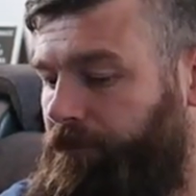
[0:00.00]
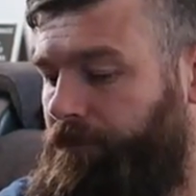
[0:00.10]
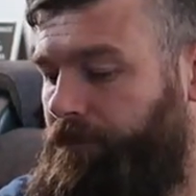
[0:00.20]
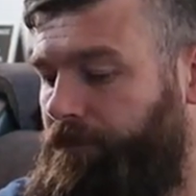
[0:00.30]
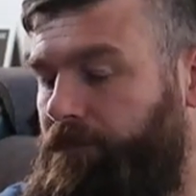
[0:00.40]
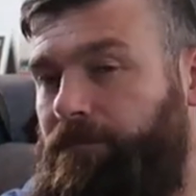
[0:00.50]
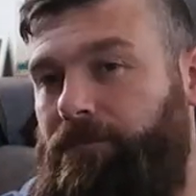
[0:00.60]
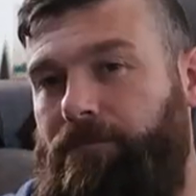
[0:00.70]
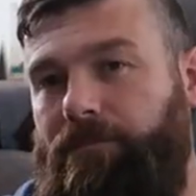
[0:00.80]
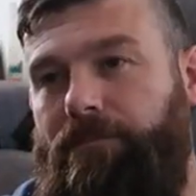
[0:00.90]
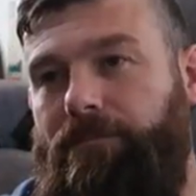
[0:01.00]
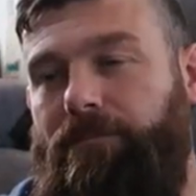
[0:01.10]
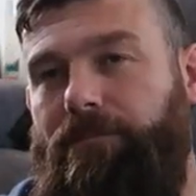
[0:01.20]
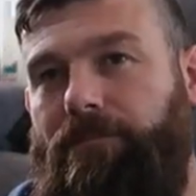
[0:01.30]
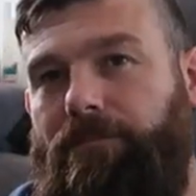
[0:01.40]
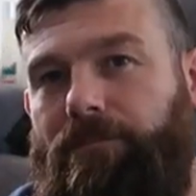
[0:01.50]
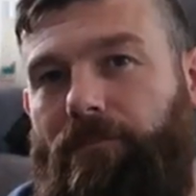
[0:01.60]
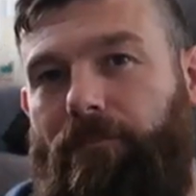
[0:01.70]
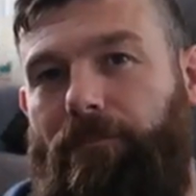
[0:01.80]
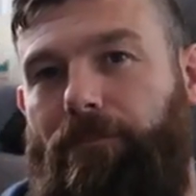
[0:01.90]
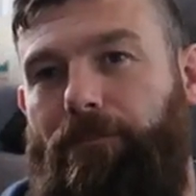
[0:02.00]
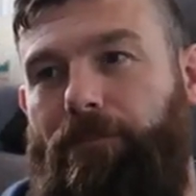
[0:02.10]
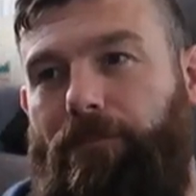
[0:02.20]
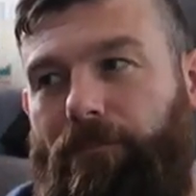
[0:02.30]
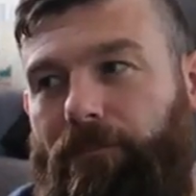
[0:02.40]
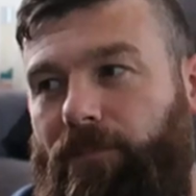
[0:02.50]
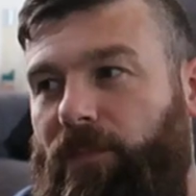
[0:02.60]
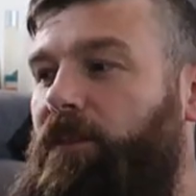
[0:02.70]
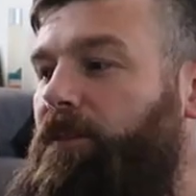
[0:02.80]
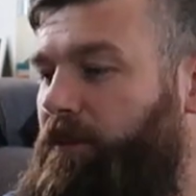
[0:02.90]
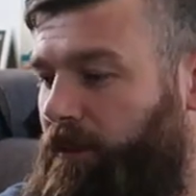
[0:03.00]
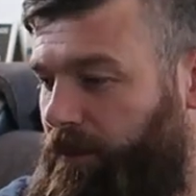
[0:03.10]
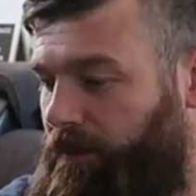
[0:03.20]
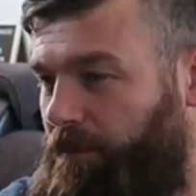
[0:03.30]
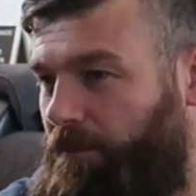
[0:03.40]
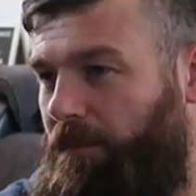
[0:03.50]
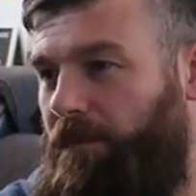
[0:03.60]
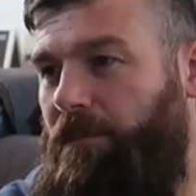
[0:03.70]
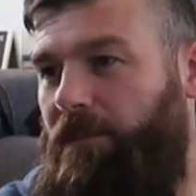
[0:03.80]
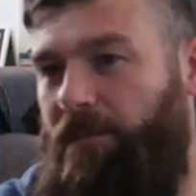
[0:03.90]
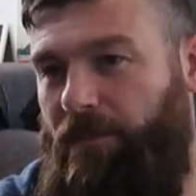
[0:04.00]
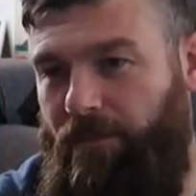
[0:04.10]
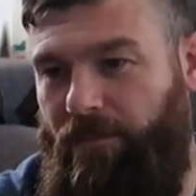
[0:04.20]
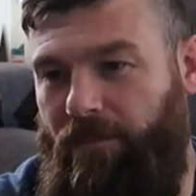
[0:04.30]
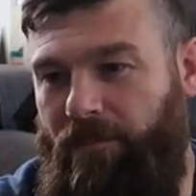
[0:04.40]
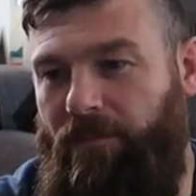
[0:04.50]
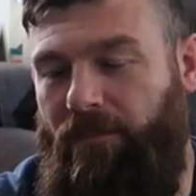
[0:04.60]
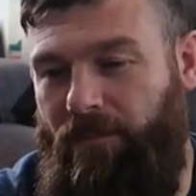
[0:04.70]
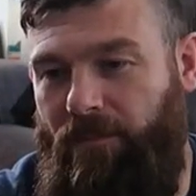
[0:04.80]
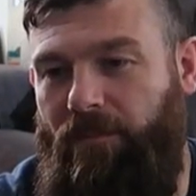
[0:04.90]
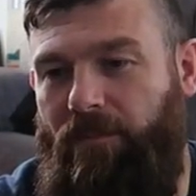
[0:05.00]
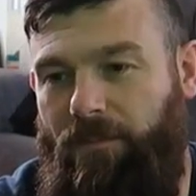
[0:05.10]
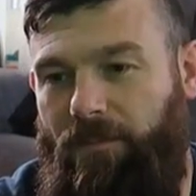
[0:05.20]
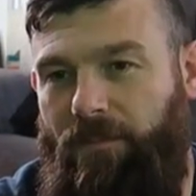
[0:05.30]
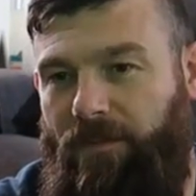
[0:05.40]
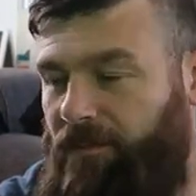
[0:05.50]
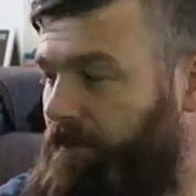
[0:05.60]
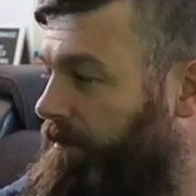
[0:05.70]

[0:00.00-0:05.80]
[no speech]